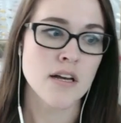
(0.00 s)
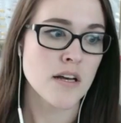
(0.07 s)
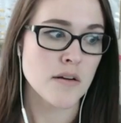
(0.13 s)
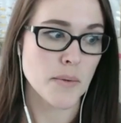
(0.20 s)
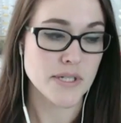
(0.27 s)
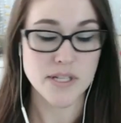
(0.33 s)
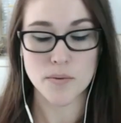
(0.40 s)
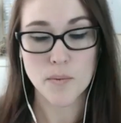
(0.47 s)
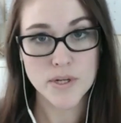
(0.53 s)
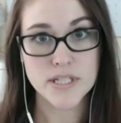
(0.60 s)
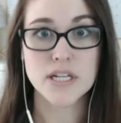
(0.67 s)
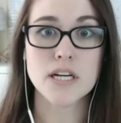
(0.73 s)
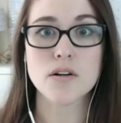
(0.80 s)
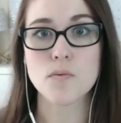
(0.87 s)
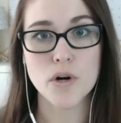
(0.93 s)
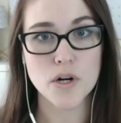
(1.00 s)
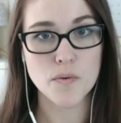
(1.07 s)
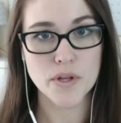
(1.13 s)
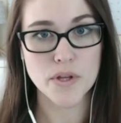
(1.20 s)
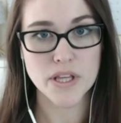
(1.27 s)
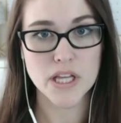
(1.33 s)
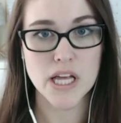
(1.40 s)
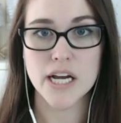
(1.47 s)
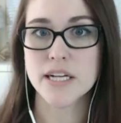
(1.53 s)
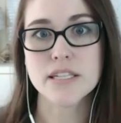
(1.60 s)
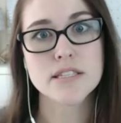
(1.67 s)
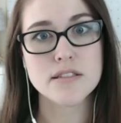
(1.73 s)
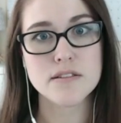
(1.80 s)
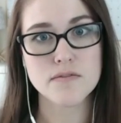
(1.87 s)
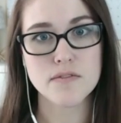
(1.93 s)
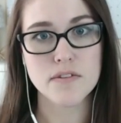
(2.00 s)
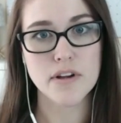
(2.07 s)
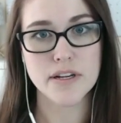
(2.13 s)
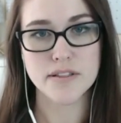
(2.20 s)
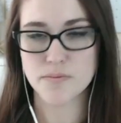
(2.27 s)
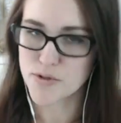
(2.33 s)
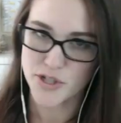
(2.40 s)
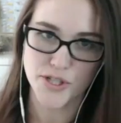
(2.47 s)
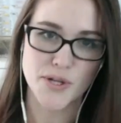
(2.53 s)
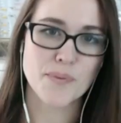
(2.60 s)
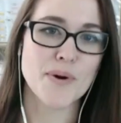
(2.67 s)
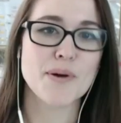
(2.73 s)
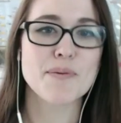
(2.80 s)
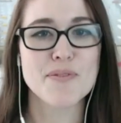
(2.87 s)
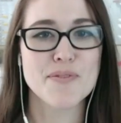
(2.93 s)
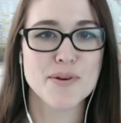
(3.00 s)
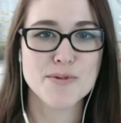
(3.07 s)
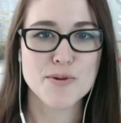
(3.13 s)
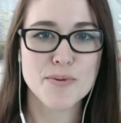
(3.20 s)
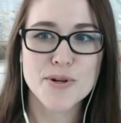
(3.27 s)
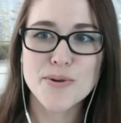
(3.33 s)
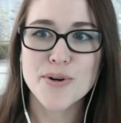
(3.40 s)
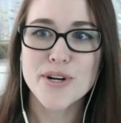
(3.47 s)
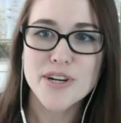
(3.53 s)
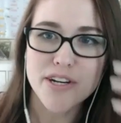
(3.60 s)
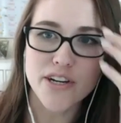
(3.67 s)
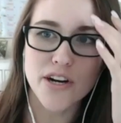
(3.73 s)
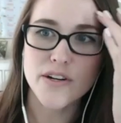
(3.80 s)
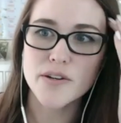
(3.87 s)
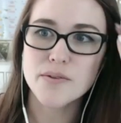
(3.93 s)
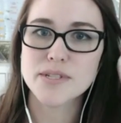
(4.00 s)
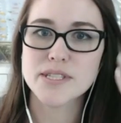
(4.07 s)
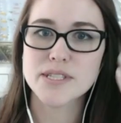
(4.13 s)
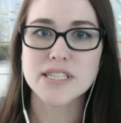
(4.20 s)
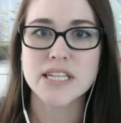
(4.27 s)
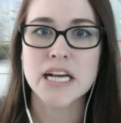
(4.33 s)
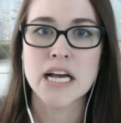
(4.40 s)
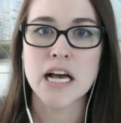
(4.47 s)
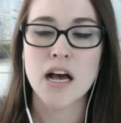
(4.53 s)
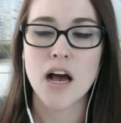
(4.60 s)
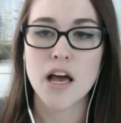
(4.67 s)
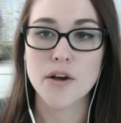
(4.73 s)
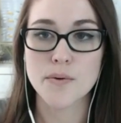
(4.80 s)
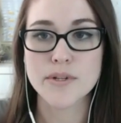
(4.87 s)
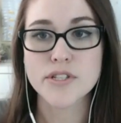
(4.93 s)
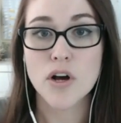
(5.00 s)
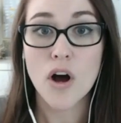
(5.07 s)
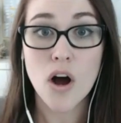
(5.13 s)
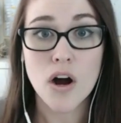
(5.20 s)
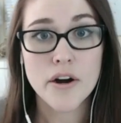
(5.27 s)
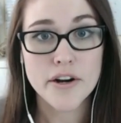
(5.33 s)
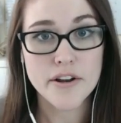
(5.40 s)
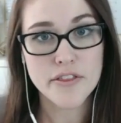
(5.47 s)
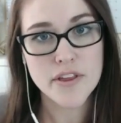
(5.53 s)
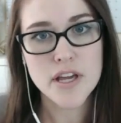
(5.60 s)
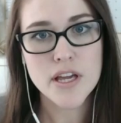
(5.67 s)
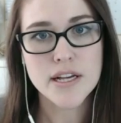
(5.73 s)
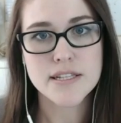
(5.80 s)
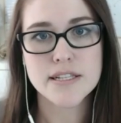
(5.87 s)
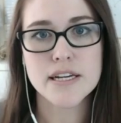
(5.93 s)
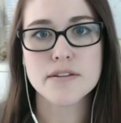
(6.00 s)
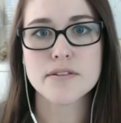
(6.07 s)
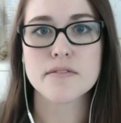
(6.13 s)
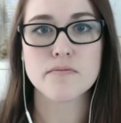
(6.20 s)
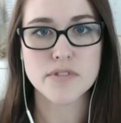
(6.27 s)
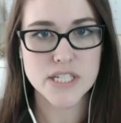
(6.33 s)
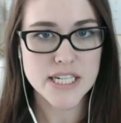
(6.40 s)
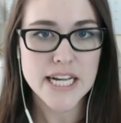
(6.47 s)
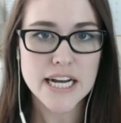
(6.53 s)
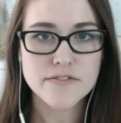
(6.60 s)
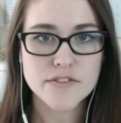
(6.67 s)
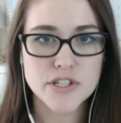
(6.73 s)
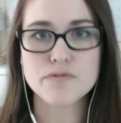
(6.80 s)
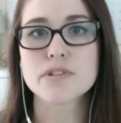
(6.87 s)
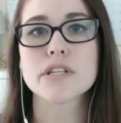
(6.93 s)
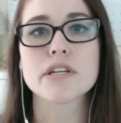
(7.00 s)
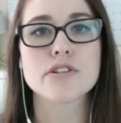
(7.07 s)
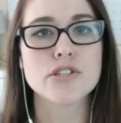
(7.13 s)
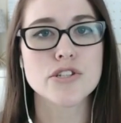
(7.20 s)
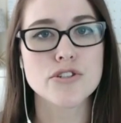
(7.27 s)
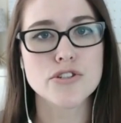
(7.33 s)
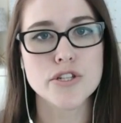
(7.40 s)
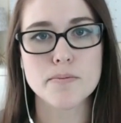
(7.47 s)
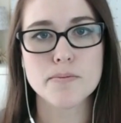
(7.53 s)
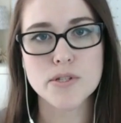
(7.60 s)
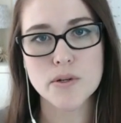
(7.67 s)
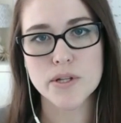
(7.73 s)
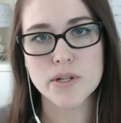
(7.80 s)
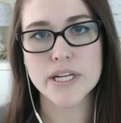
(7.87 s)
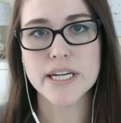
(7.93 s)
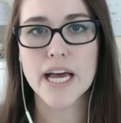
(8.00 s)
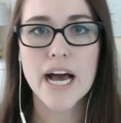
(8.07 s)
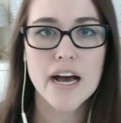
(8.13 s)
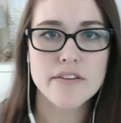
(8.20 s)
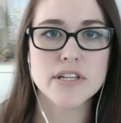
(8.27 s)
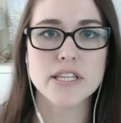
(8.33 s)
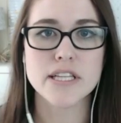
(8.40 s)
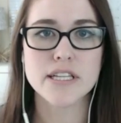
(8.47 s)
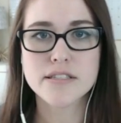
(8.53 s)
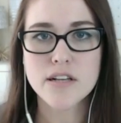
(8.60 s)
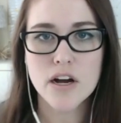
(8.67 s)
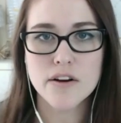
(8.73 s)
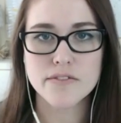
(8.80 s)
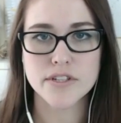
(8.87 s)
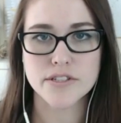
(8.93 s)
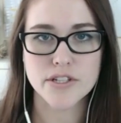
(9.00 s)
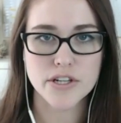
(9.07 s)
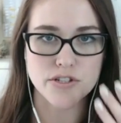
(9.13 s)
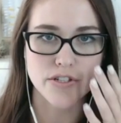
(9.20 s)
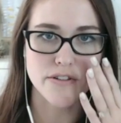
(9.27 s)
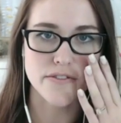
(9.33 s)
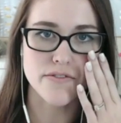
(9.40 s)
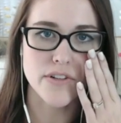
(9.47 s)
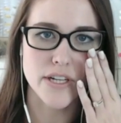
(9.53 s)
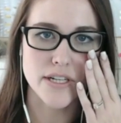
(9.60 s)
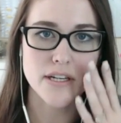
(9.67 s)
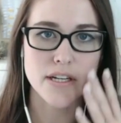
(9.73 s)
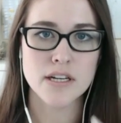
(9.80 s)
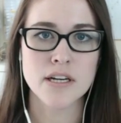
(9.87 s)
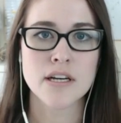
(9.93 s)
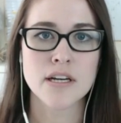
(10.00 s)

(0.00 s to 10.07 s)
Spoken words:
because I wasn't going to work with clients, just going to work with the entrepreneur, you know, it was a hard thing because I did have good relationships. So like having this conversation of like,